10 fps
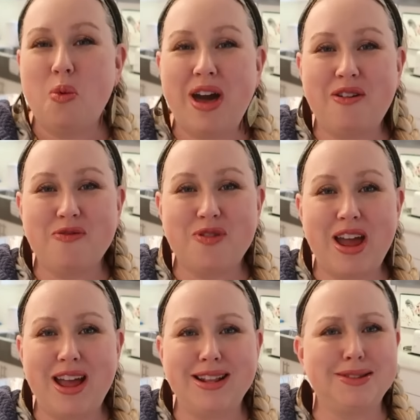Well
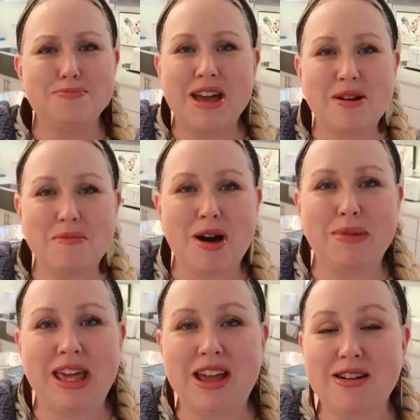friends, Mega
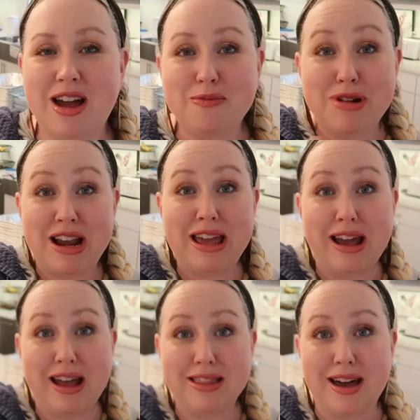Mama here. I'm ready.
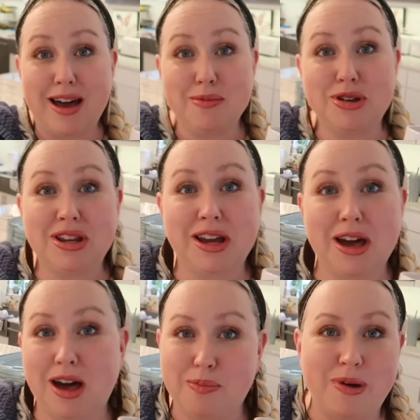I got the I'm gonna
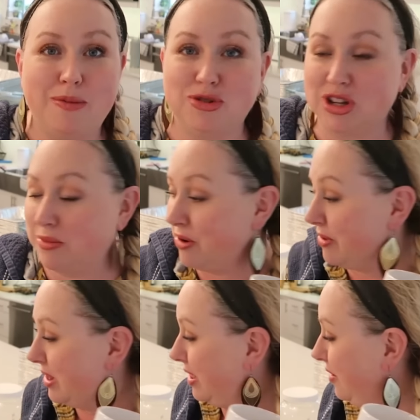cup. I'm drinking my
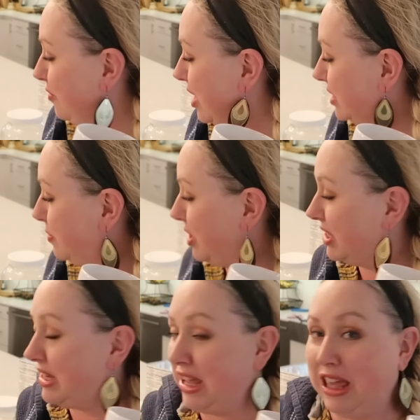red leaf
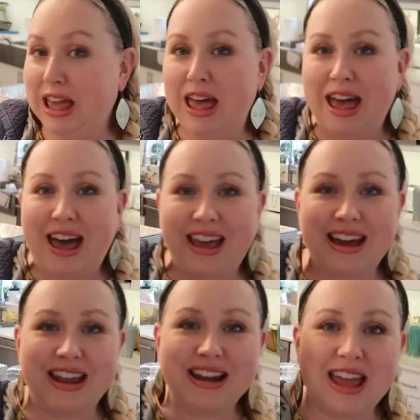raspberry tea. I
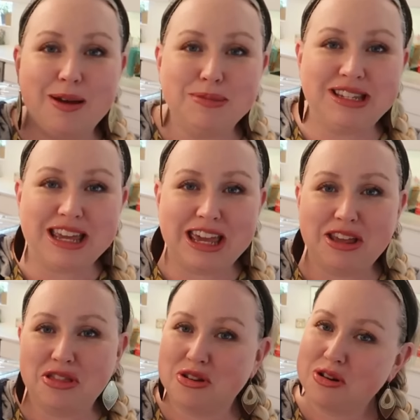got an
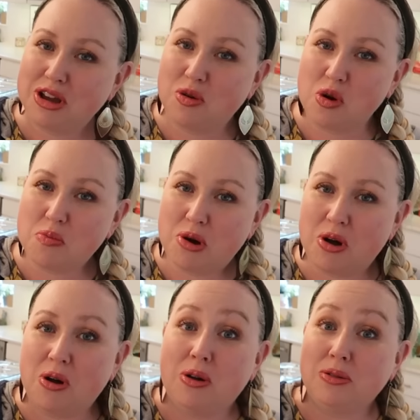empty 30 quart
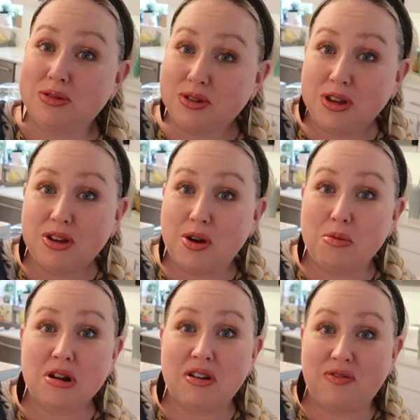bowl, so you
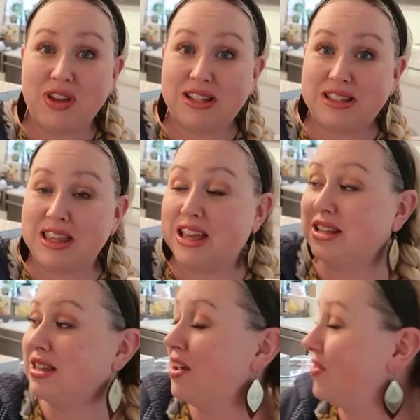know we're gonna fix
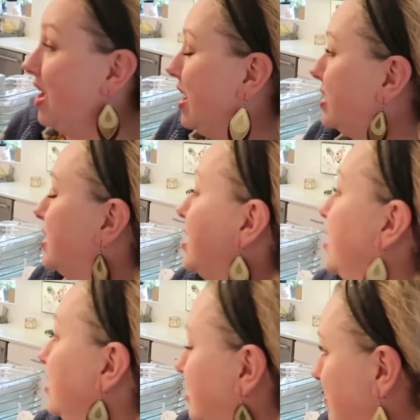this. I've got
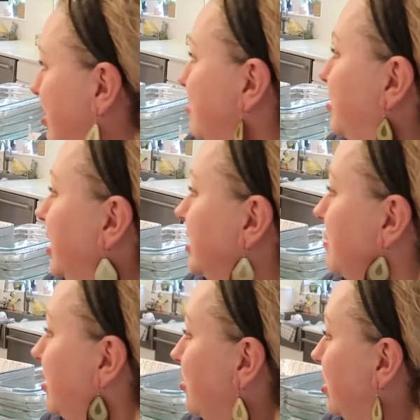some other things
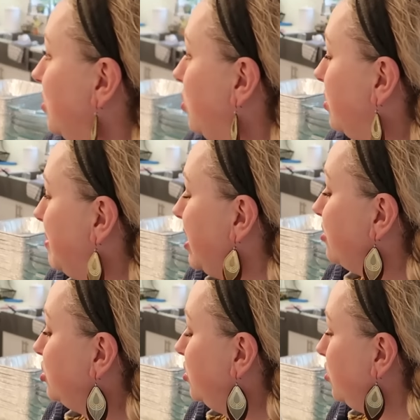in my 30 quart, my
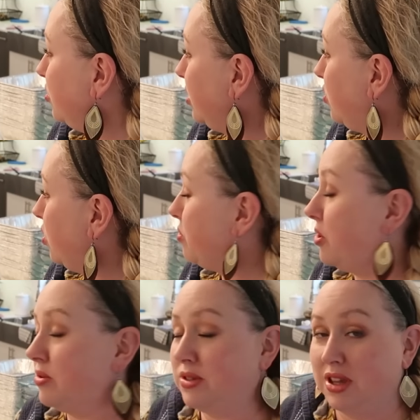other two 30 quart
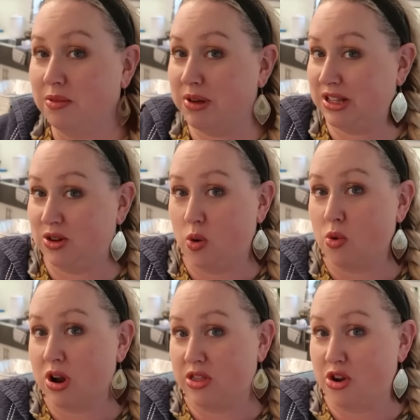bowls, but don't
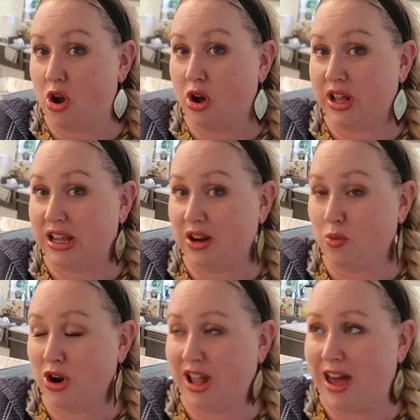worry, they're all gonna get a
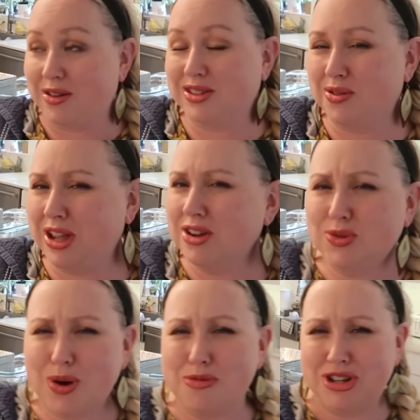workout. So
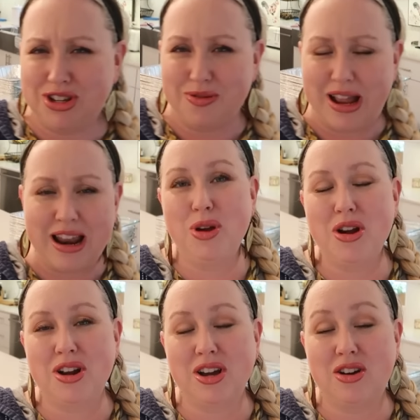here's what we're doing. We
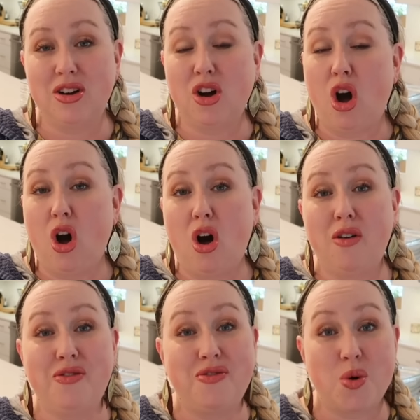are gonna cook
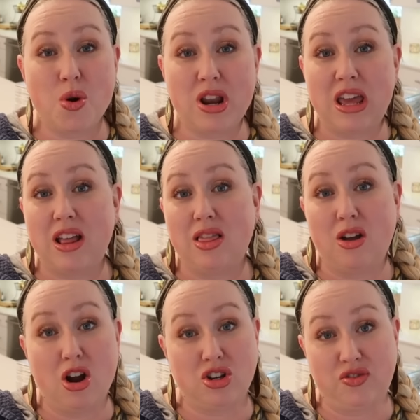all 40
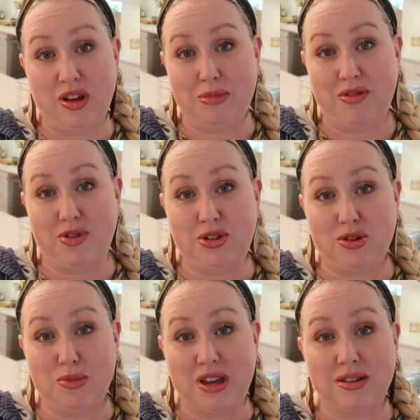large family
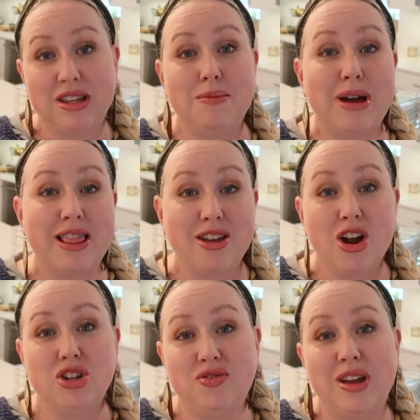freezer meals in my
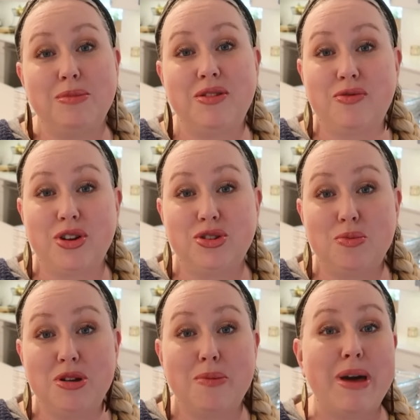large family
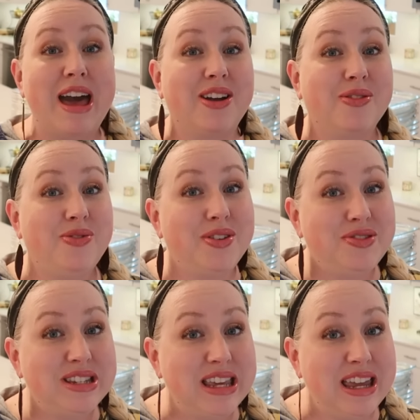freezer meal pack
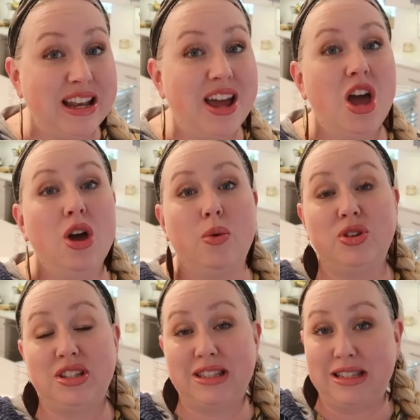15,
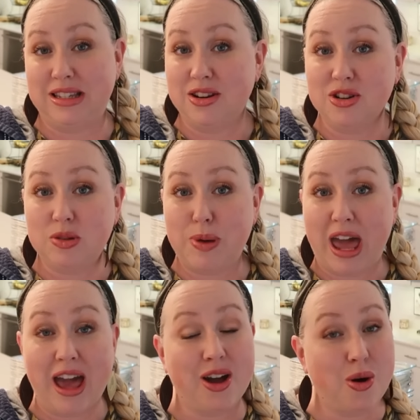which is a dinner's
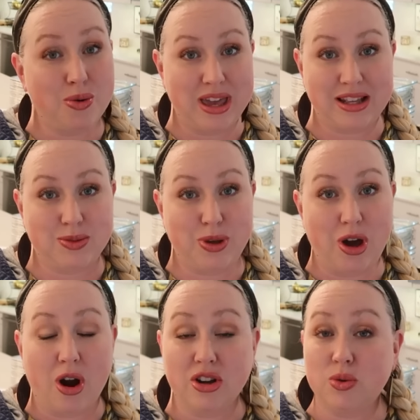pack. Oh yes,
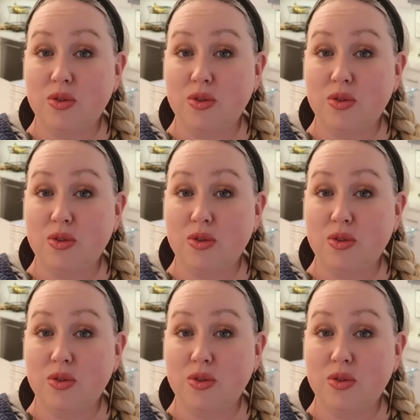we are.